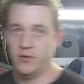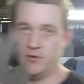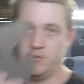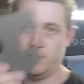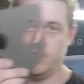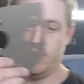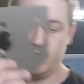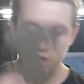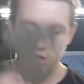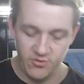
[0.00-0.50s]

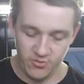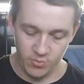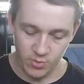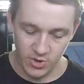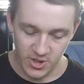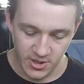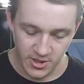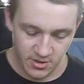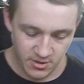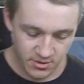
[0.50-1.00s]
This
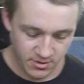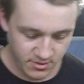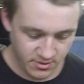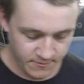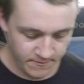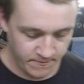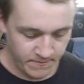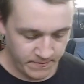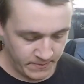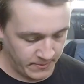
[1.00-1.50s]
one
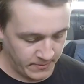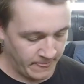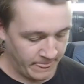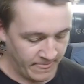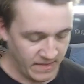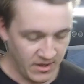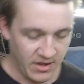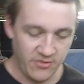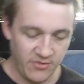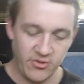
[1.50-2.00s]

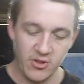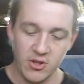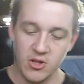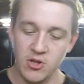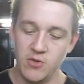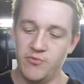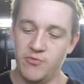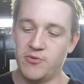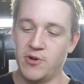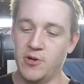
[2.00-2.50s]
is the new
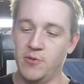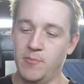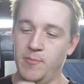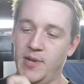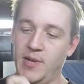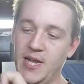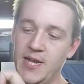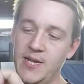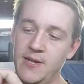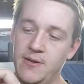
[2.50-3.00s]
front
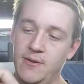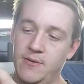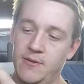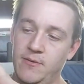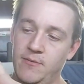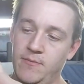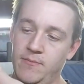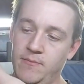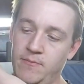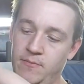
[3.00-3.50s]
plate,
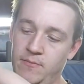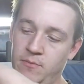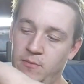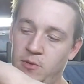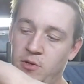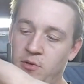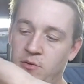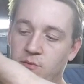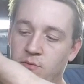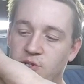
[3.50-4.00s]

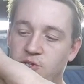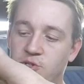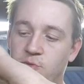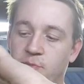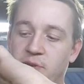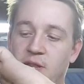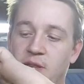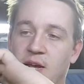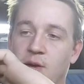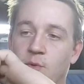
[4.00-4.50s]
which will be
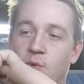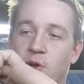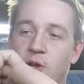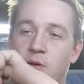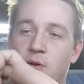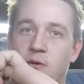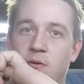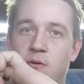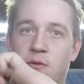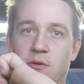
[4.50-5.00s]
that one.
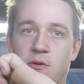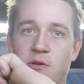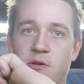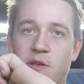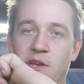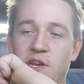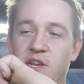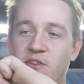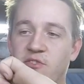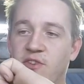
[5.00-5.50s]
It
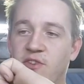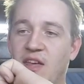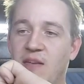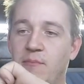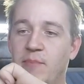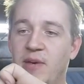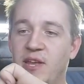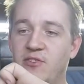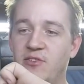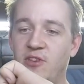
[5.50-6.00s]
needs to get
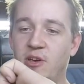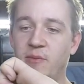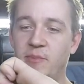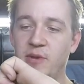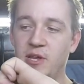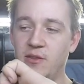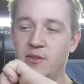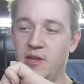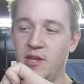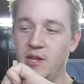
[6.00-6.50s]
bent up
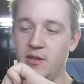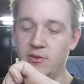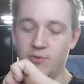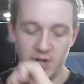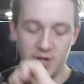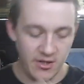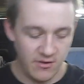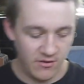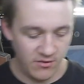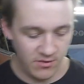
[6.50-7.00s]
either
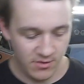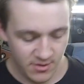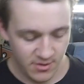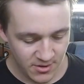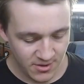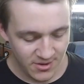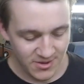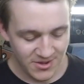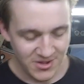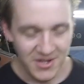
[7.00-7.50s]
end.
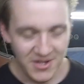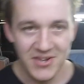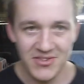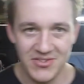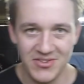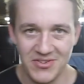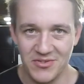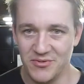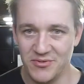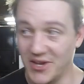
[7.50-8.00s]
This
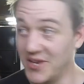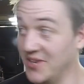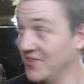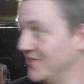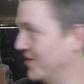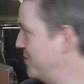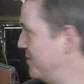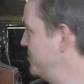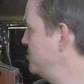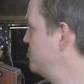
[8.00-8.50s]
is fun,
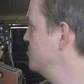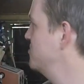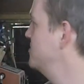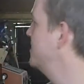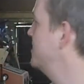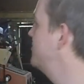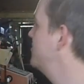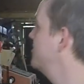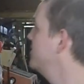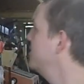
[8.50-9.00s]
I'm enjoying
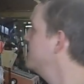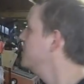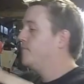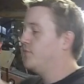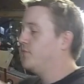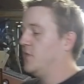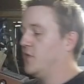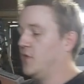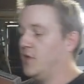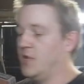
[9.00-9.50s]
it.
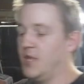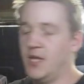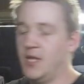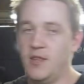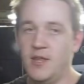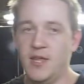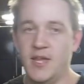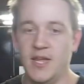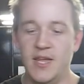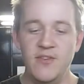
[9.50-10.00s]
And then
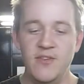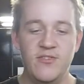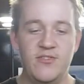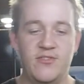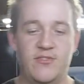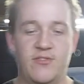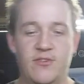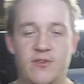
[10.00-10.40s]
this